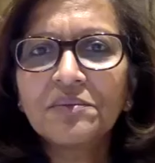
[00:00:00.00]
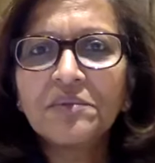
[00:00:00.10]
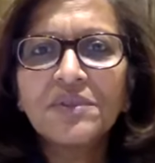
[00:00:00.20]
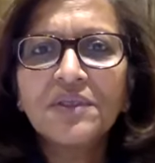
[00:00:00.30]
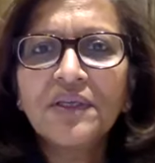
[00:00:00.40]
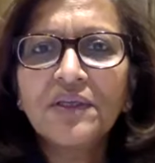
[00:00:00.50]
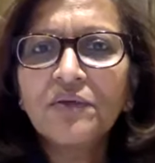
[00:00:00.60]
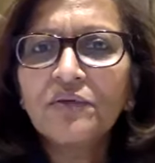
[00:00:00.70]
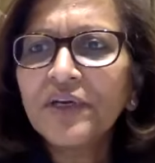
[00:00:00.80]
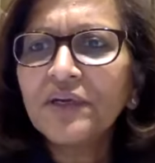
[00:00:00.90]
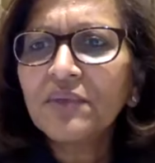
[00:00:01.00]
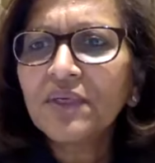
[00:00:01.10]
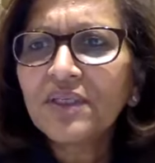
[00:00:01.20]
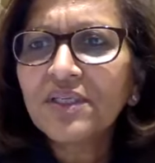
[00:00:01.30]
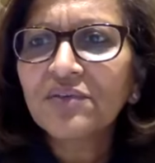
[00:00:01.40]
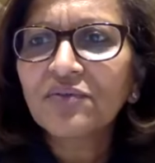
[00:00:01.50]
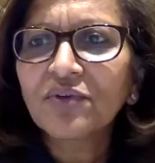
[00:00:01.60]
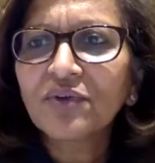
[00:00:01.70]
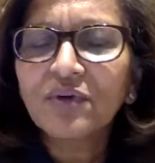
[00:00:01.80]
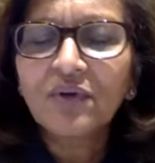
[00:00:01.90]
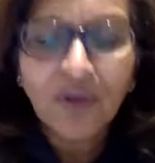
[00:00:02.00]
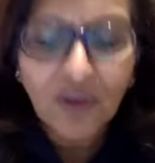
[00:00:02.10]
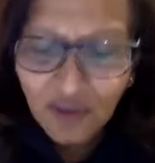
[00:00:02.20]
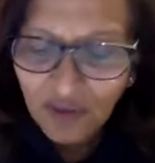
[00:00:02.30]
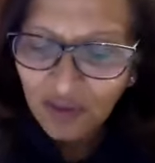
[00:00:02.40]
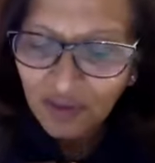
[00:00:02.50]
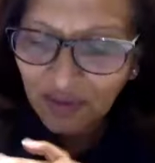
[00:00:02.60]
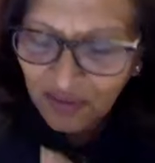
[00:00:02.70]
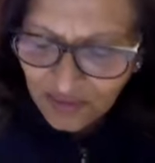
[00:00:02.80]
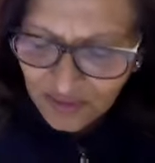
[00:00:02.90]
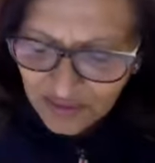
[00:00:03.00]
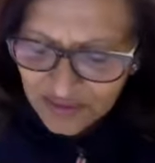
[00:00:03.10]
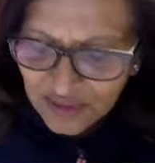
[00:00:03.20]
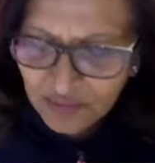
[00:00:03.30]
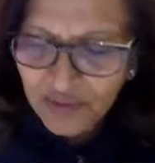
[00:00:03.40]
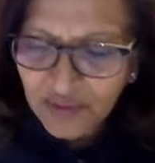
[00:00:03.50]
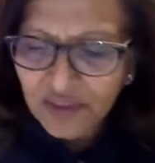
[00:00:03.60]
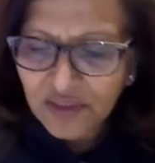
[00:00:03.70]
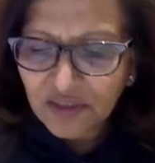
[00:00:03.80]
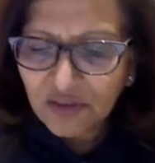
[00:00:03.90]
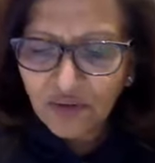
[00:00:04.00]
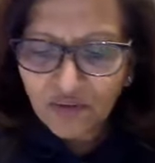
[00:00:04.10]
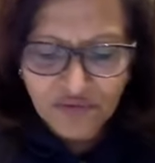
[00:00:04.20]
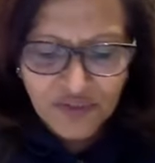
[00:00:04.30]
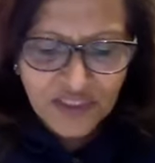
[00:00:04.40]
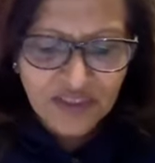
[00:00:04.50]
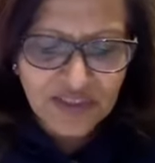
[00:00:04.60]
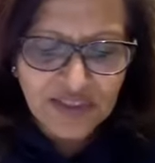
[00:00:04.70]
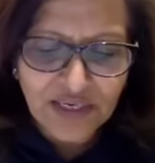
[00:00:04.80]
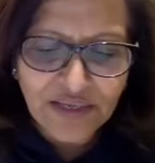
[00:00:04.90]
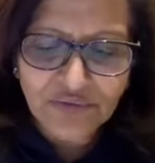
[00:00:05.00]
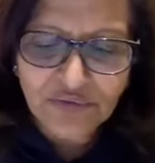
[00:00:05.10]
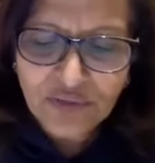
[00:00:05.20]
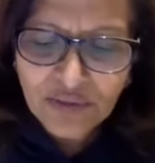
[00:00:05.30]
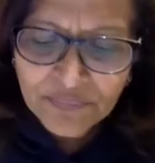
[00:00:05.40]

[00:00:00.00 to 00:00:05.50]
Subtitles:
Prabhuji. Thank you very much for this explanation of text 11,